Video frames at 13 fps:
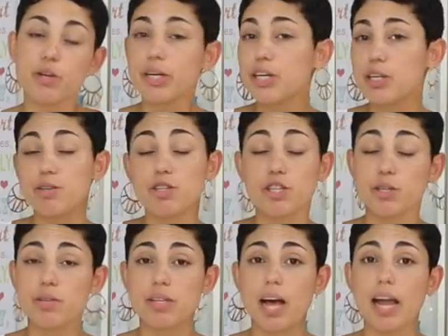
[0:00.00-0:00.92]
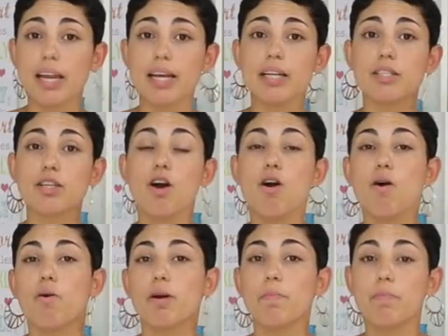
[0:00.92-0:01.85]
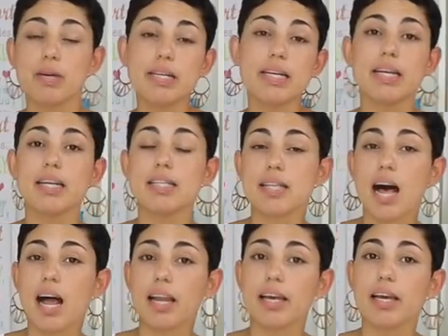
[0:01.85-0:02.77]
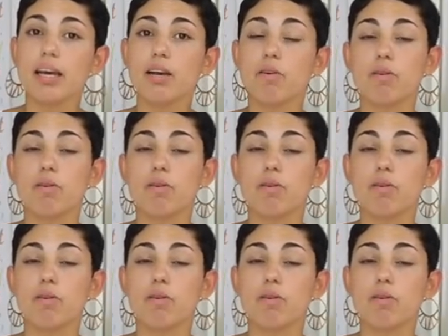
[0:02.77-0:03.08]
You could use two solids, or a print and a solid,